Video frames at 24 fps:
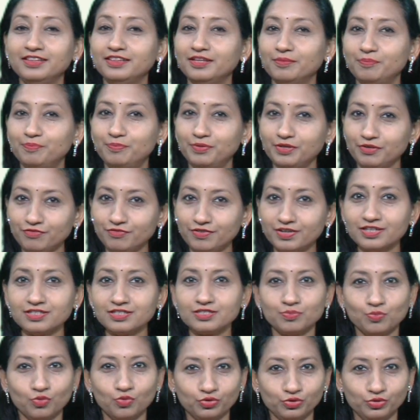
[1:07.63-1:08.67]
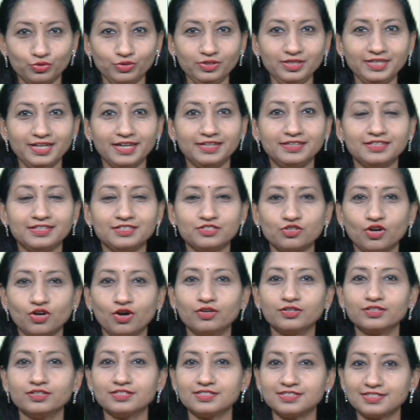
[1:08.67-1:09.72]
the previous module, that is
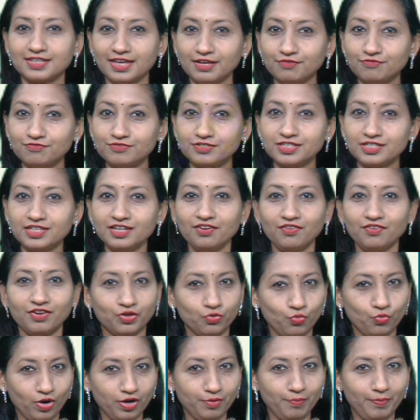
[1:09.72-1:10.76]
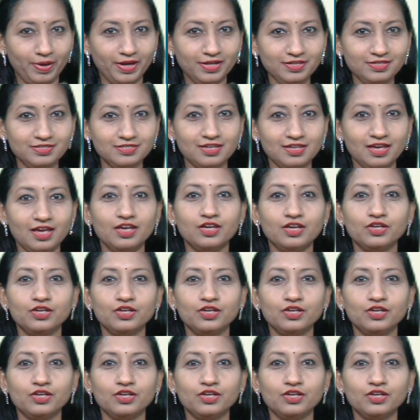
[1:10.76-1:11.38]
on safety requirements,